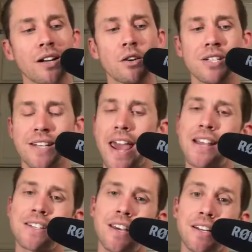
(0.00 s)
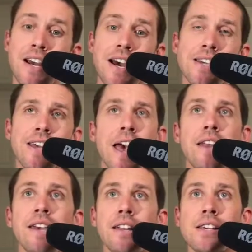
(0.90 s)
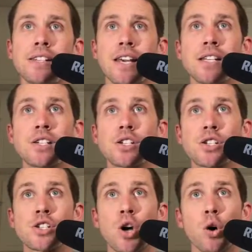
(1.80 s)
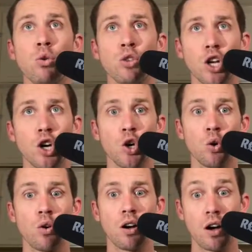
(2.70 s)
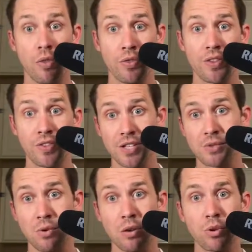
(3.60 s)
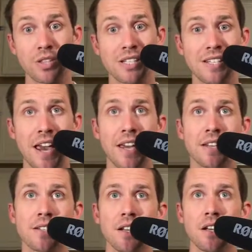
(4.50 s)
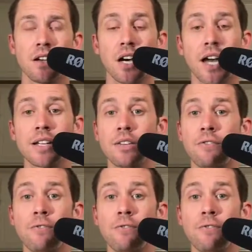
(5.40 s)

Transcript: to go Skanks again, guys, and it is a solo on this one with the Skanks. I did